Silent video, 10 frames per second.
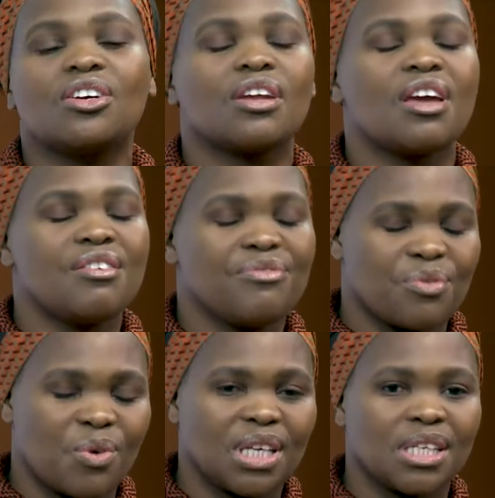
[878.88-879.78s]
and
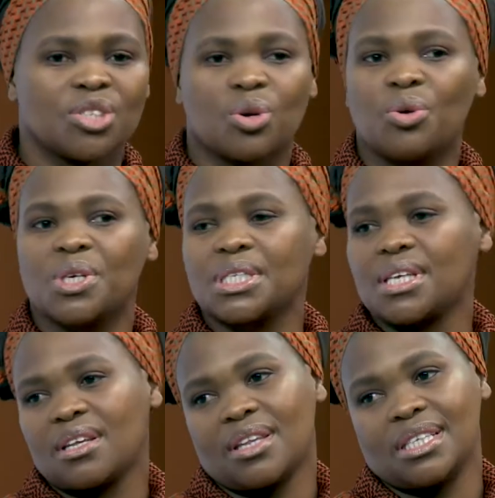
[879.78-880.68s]
everyone is always
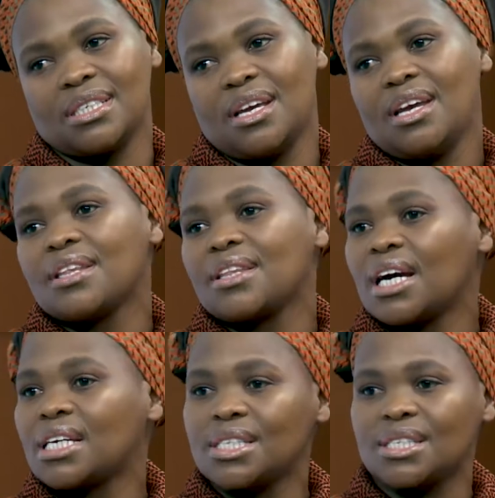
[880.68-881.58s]
saying that
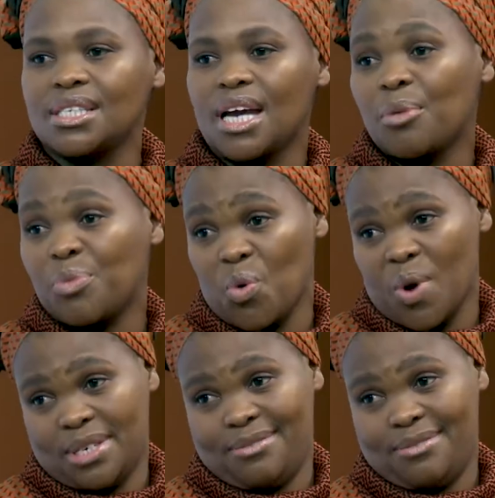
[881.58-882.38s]
the artists are poor.